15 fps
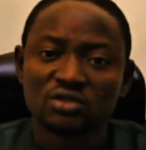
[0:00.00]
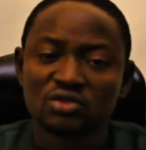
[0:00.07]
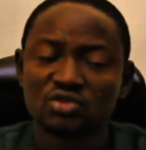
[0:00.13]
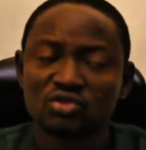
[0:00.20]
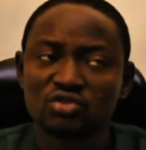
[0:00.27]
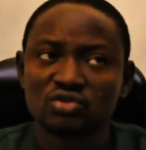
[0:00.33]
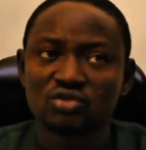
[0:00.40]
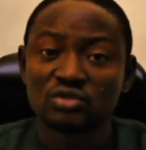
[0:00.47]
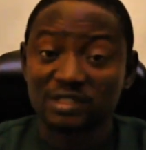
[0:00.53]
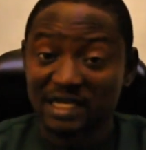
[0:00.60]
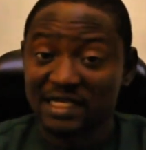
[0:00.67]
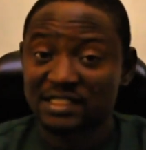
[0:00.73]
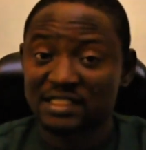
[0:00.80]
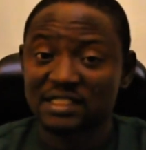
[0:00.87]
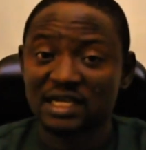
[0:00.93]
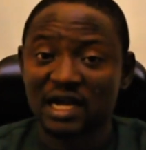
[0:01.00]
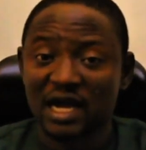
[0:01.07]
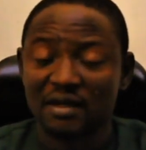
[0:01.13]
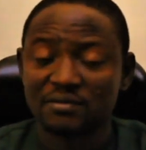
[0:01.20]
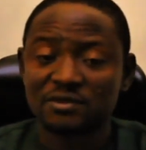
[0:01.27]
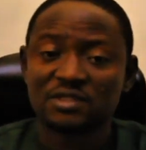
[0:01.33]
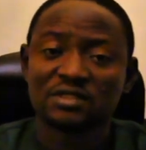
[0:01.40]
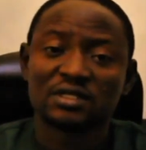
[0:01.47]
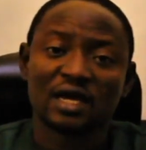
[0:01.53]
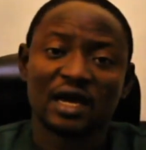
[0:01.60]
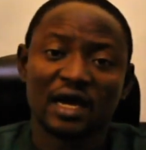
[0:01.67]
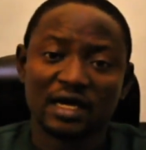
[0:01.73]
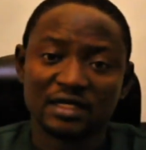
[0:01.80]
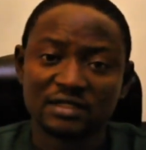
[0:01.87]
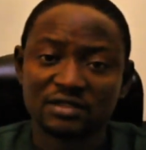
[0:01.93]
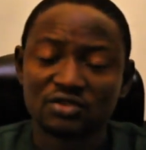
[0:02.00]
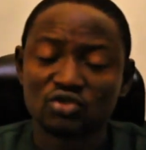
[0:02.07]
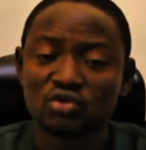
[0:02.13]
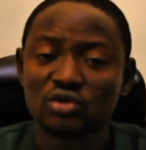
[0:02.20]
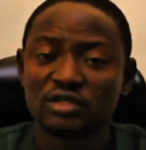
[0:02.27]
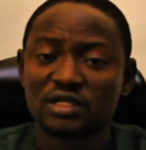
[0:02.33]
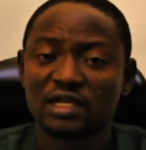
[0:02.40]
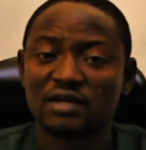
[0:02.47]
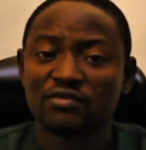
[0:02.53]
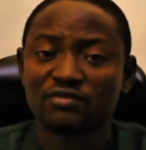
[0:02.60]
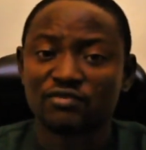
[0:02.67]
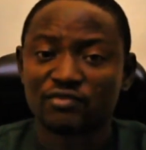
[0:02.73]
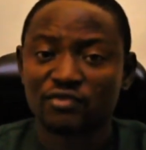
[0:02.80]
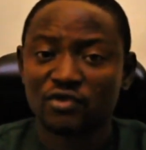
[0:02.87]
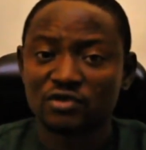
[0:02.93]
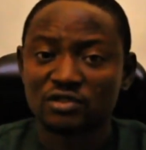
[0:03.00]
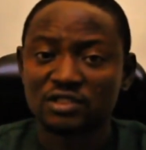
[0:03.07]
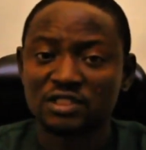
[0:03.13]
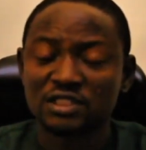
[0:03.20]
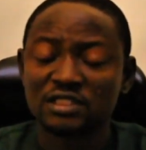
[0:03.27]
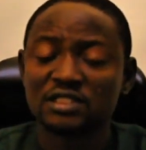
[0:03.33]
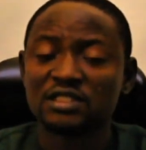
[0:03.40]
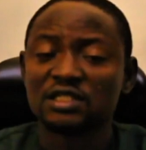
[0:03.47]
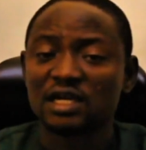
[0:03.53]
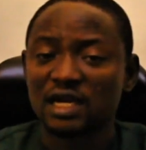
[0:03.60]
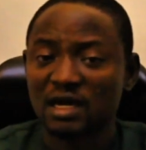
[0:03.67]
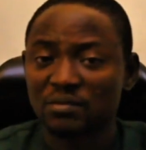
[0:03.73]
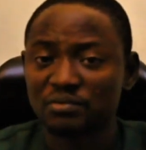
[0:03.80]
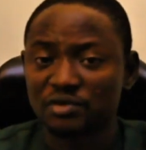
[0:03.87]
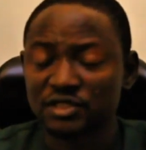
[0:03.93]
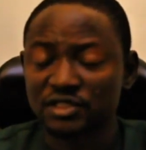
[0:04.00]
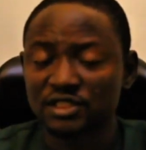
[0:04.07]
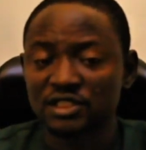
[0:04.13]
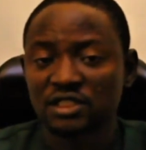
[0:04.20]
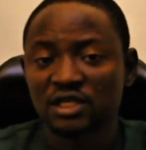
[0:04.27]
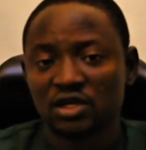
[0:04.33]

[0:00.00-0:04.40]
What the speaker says: 230 amps and 240 amperage.